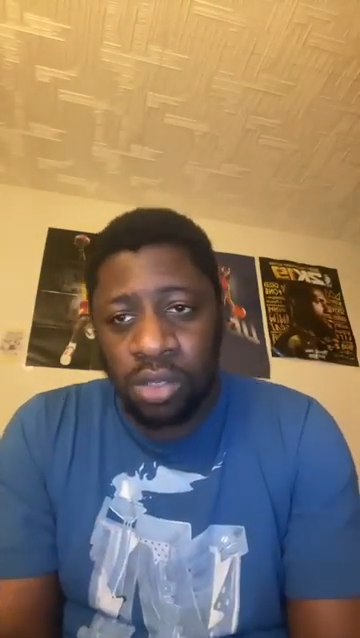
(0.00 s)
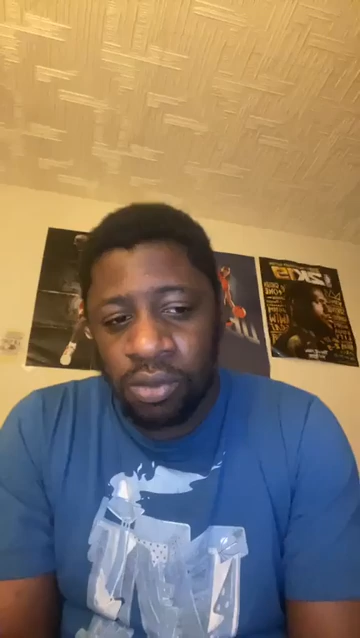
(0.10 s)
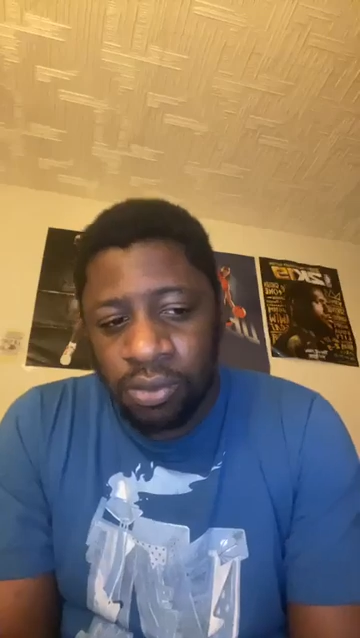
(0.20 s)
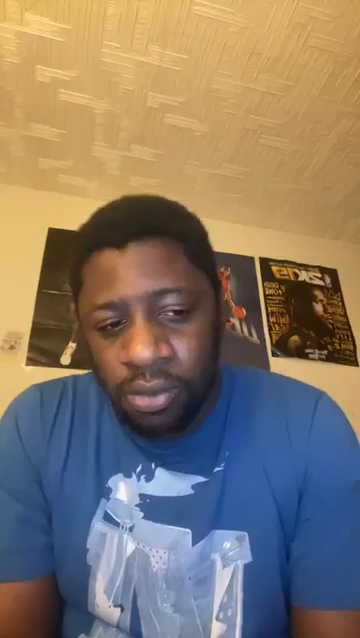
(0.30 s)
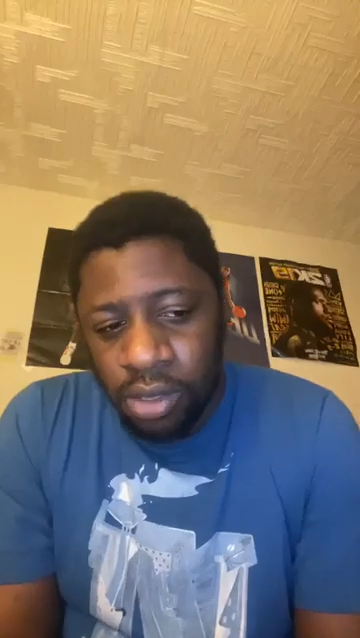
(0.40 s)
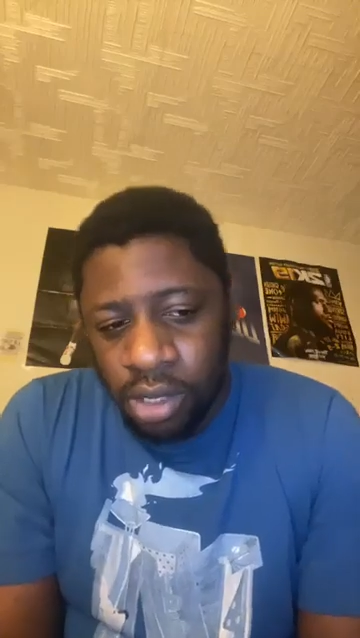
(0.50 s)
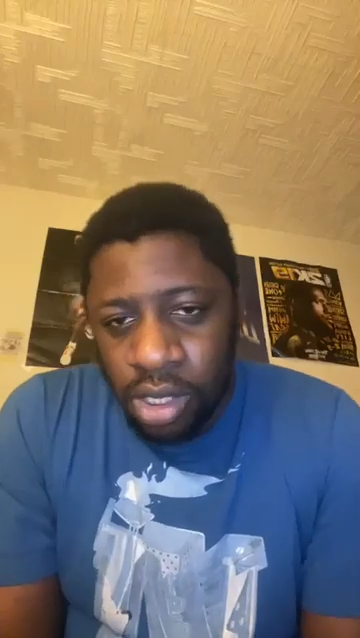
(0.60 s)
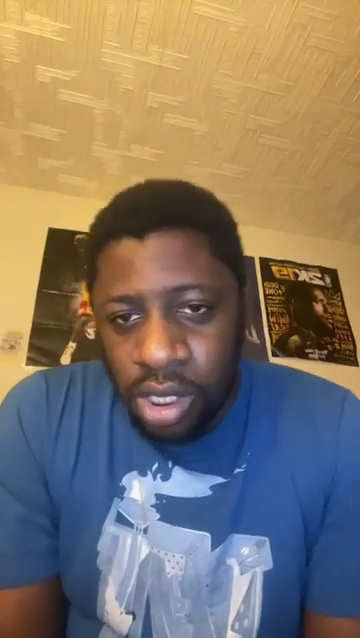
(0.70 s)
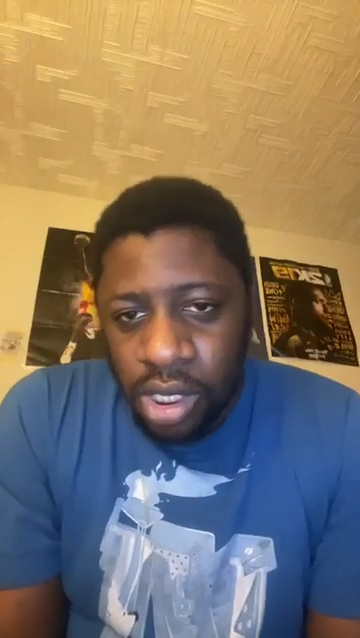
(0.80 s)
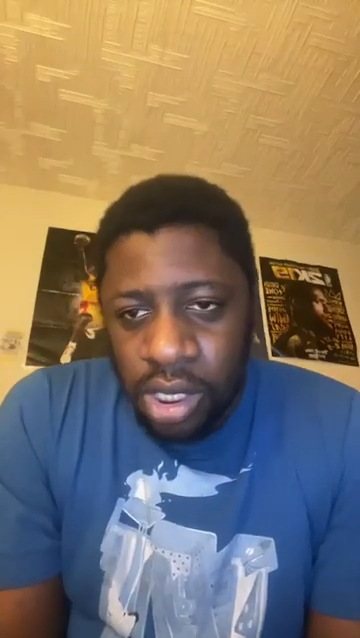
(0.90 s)
So,
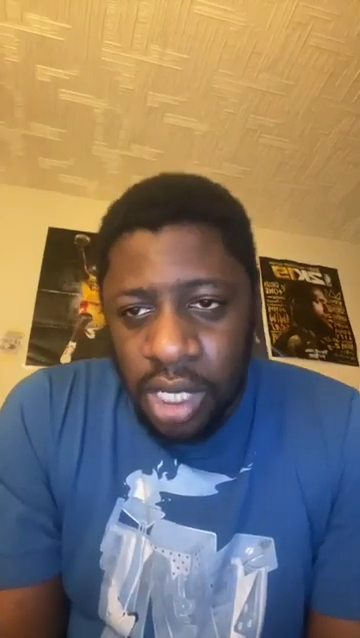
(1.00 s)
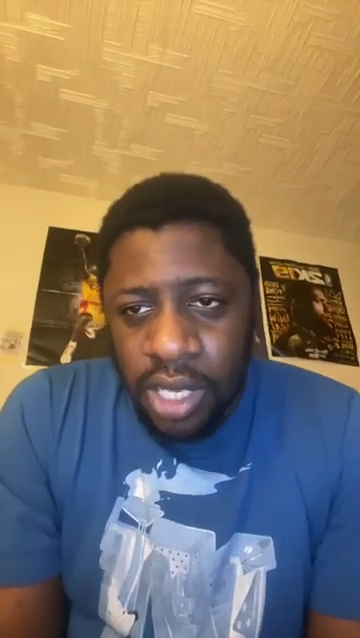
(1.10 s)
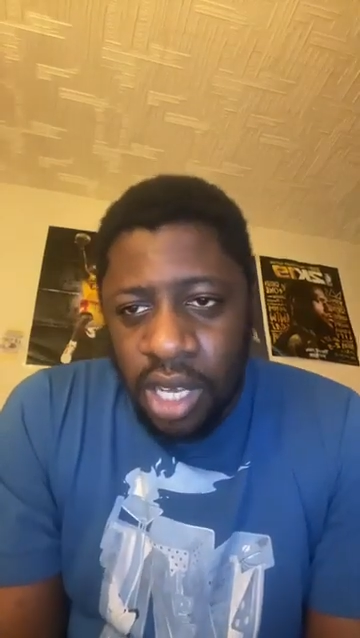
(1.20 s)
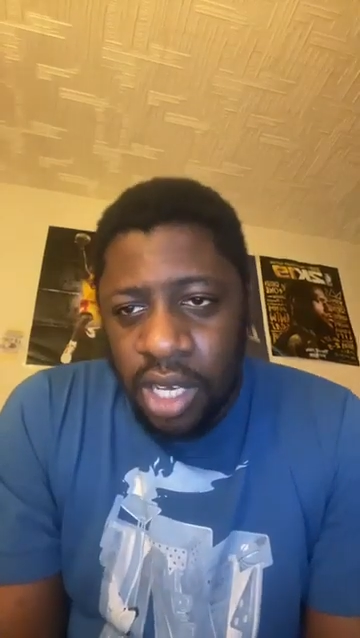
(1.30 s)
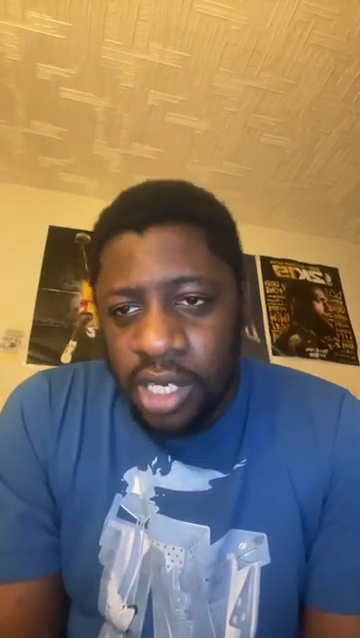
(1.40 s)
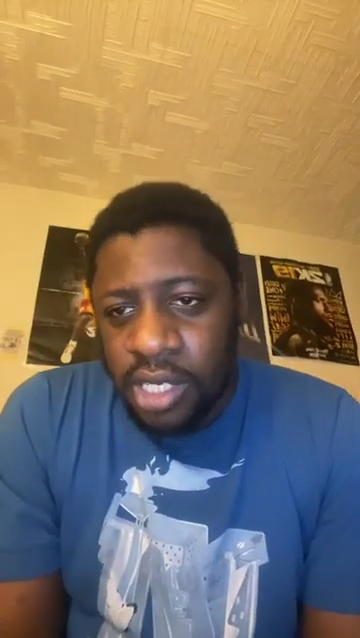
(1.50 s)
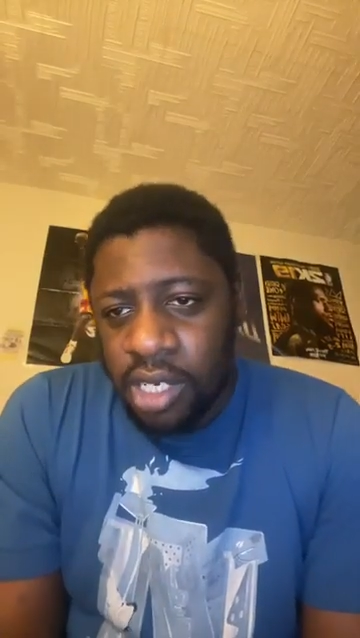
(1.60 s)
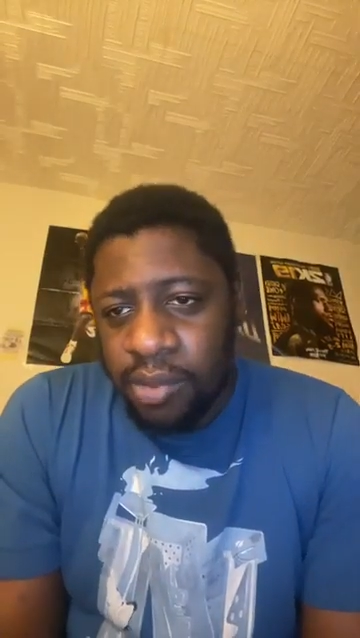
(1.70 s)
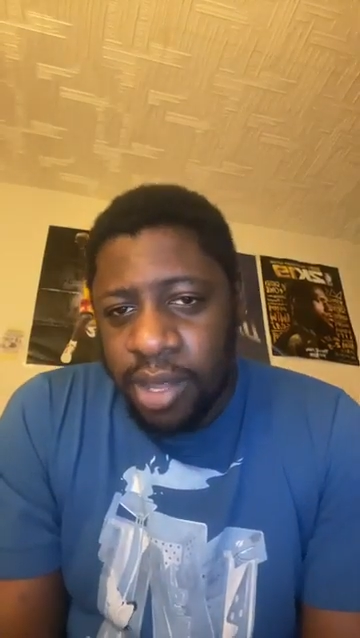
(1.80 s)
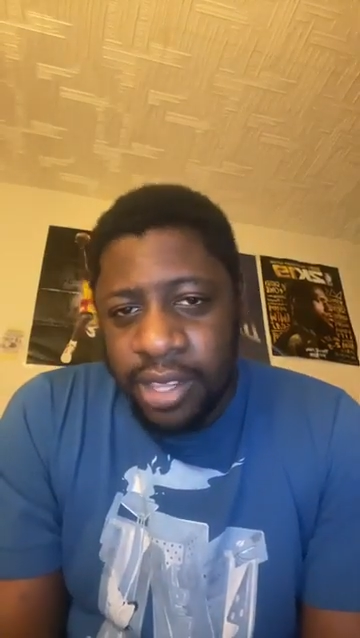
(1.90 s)
that's all I got to
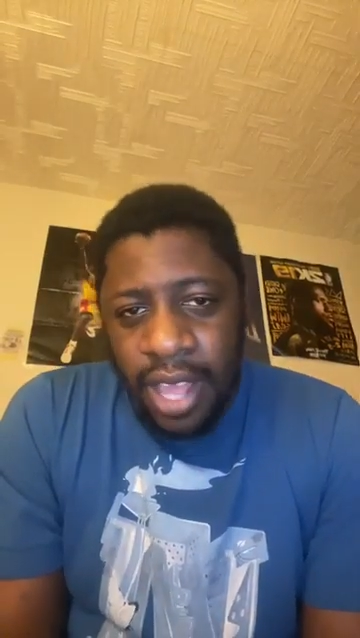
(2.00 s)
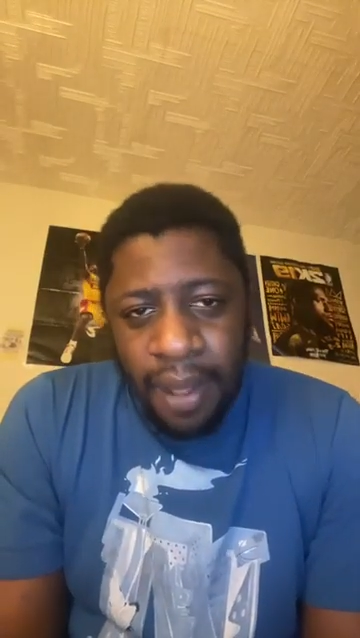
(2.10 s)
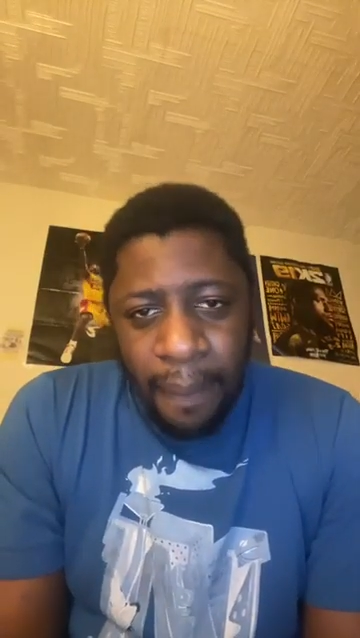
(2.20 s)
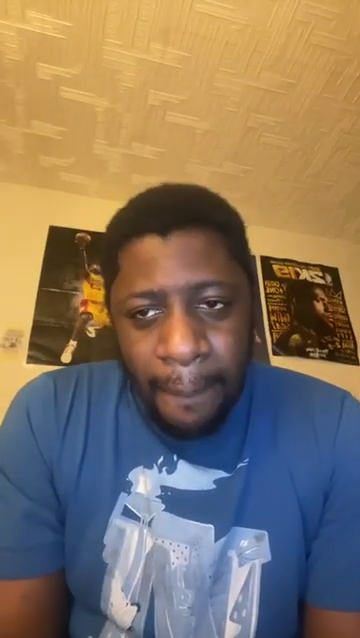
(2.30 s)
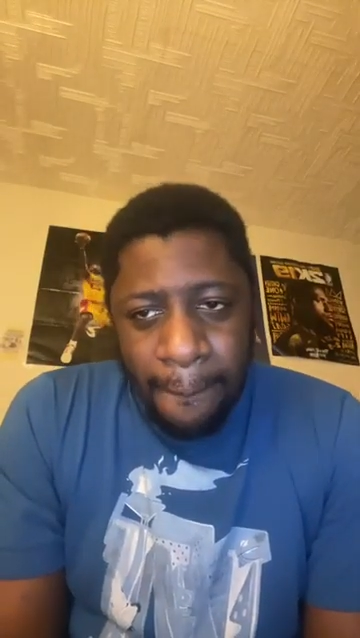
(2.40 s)
say about that.